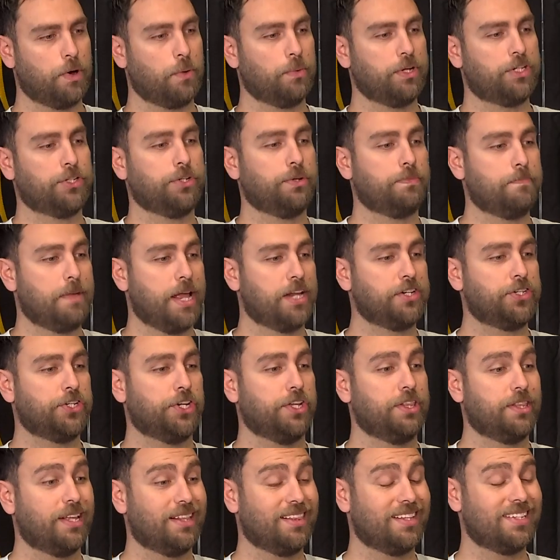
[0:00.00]
should
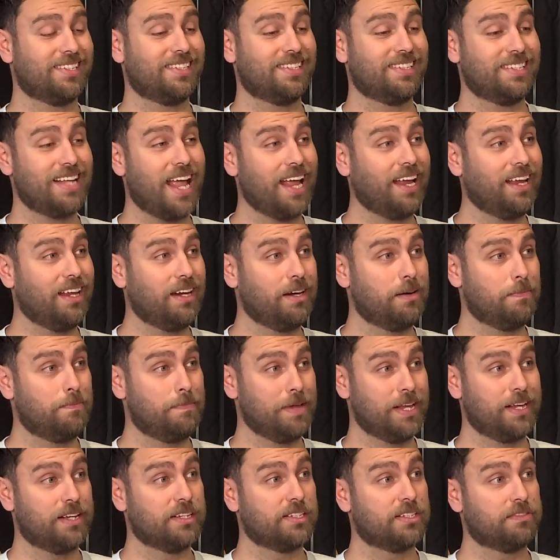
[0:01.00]
mention that the second
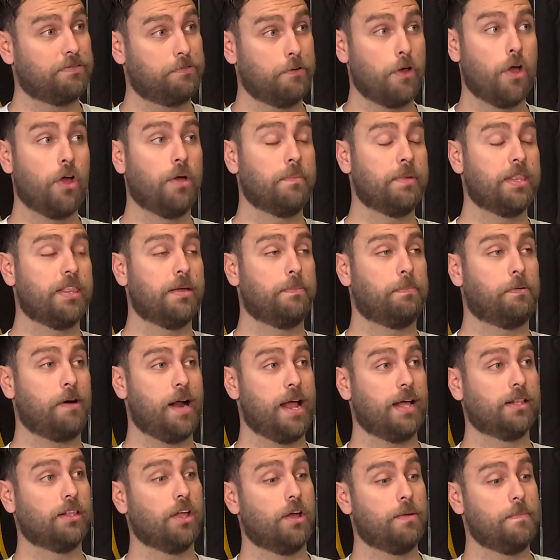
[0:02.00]
biggest firm in the
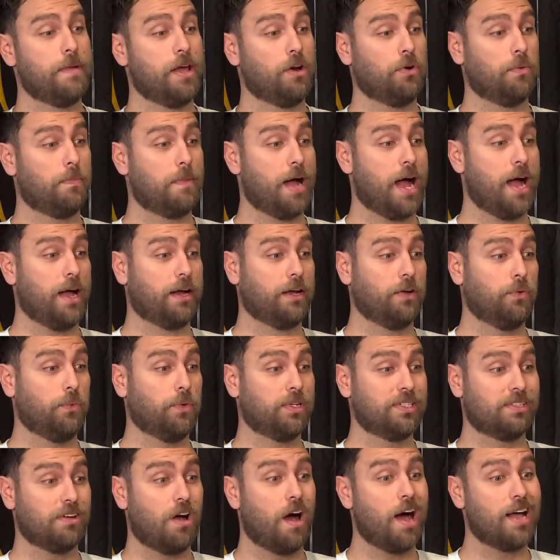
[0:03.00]
Brownlow medal market
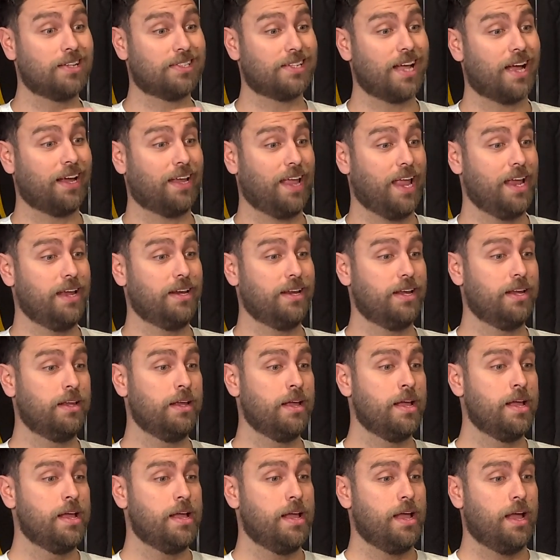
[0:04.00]
was Isaac Heaney.
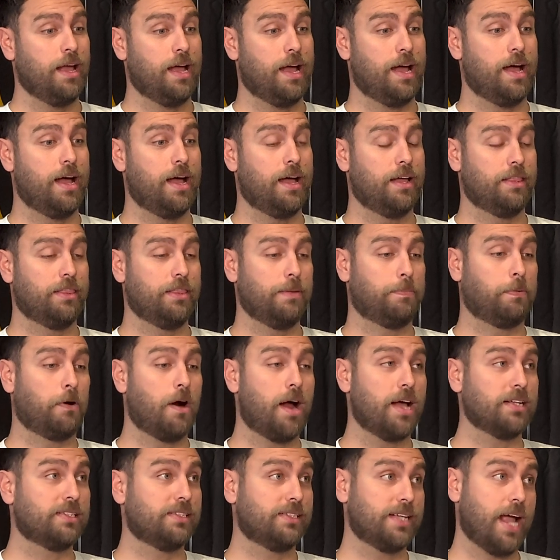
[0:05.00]
The
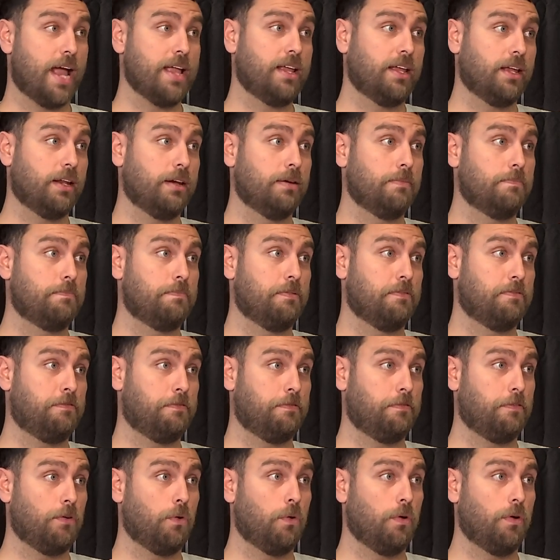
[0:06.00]
price taken
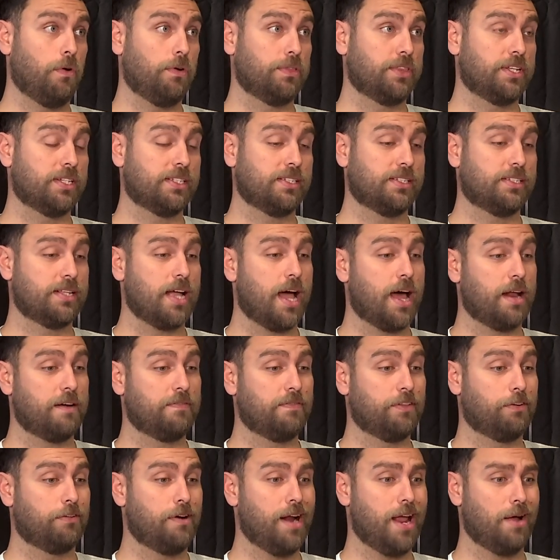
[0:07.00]
before the start of
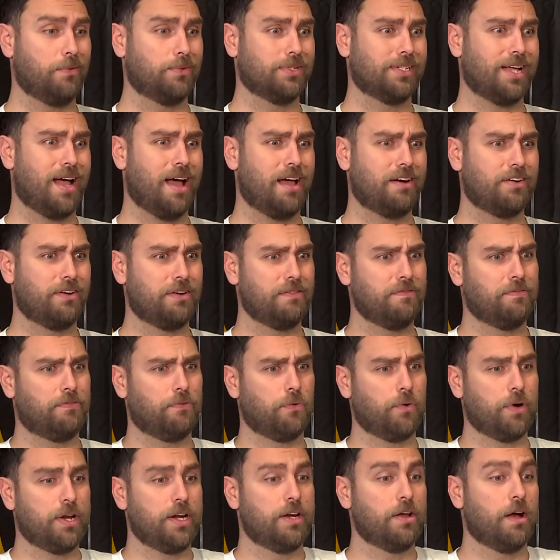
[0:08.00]
the round was
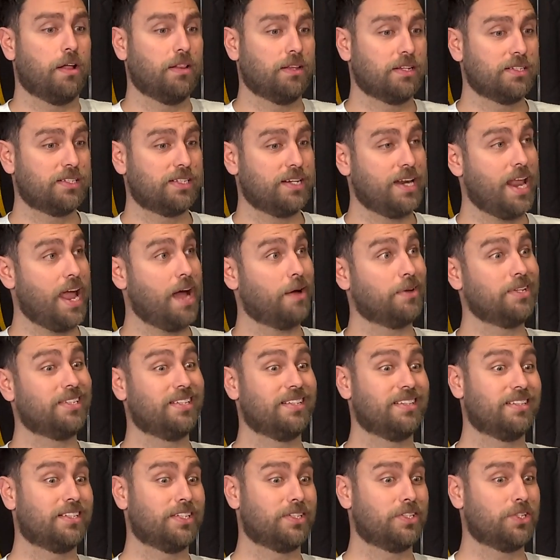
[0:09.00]
$140, and now he's
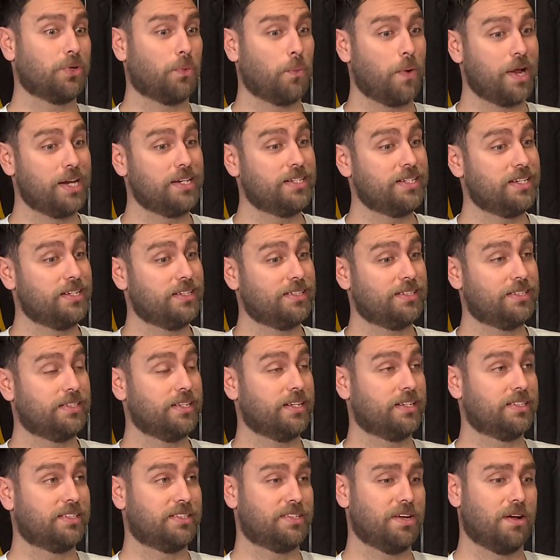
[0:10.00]
into
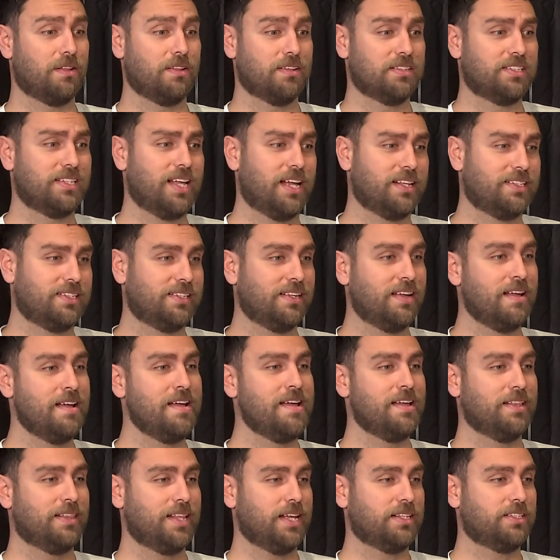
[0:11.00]
$26.
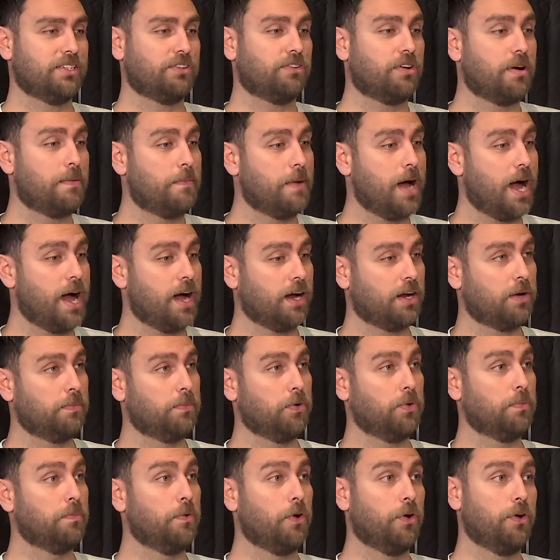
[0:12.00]
That's a
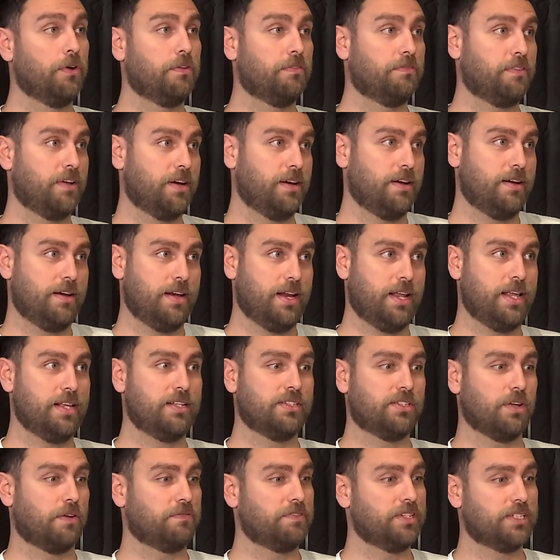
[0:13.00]
remarkable move, and
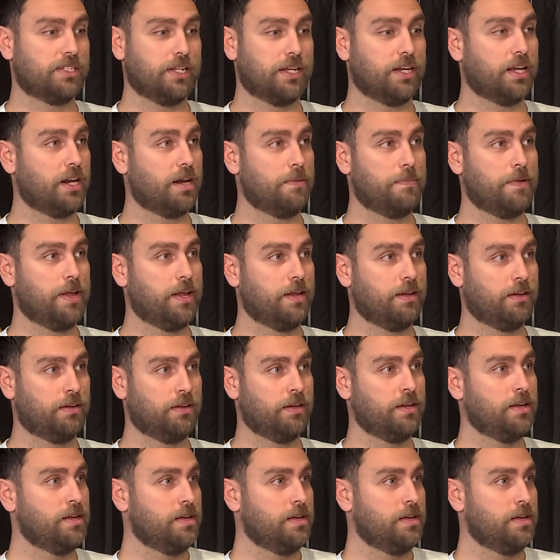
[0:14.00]
he's obviously going to